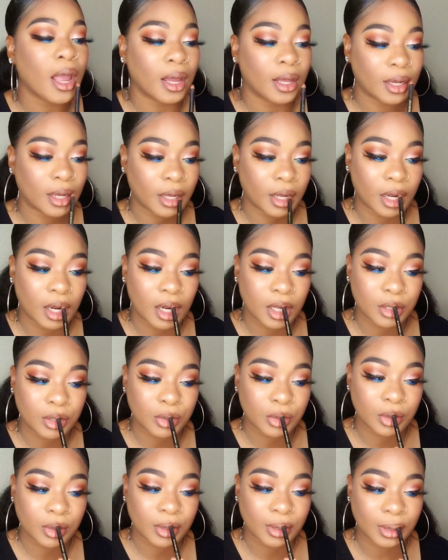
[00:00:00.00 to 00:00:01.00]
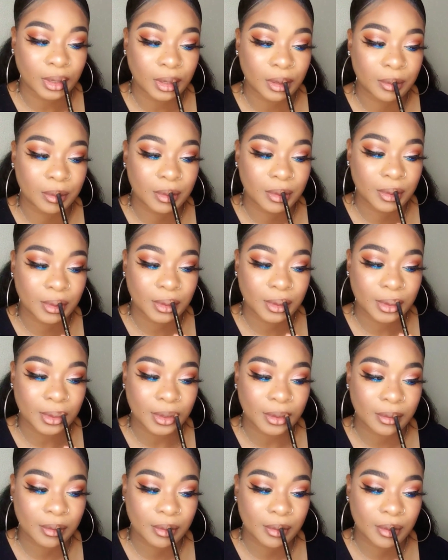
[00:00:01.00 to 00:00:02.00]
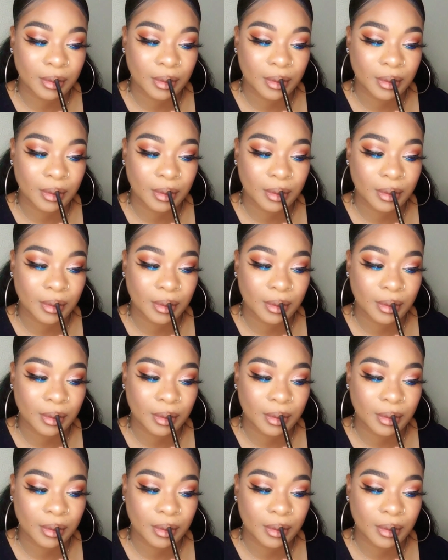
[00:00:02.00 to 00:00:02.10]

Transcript: of like contour their lips and stuff.